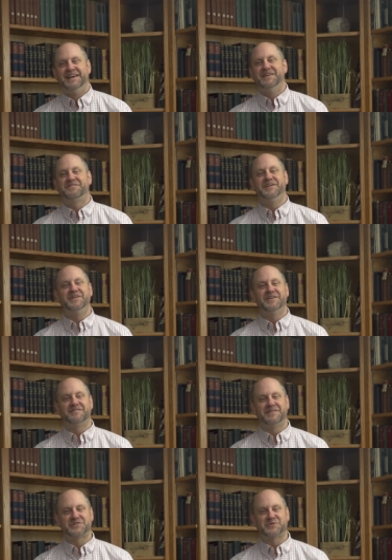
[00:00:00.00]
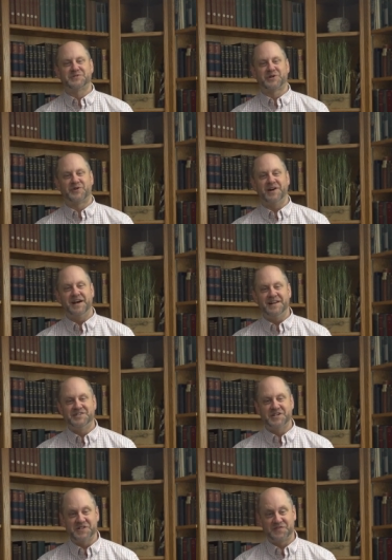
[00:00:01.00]
If the universe was
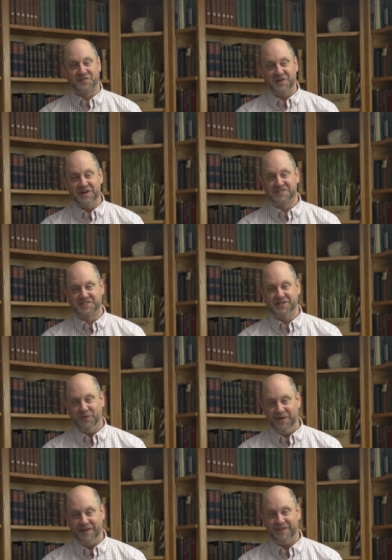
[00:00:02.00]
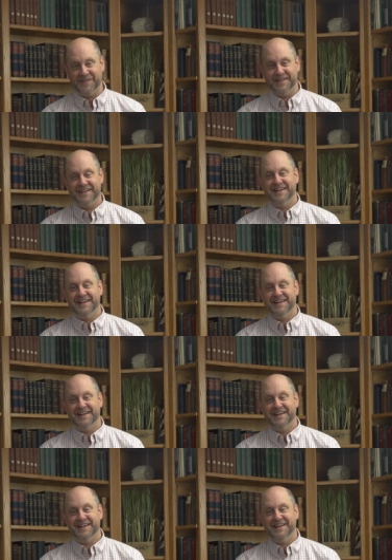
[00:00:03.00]
created just for us to dwell,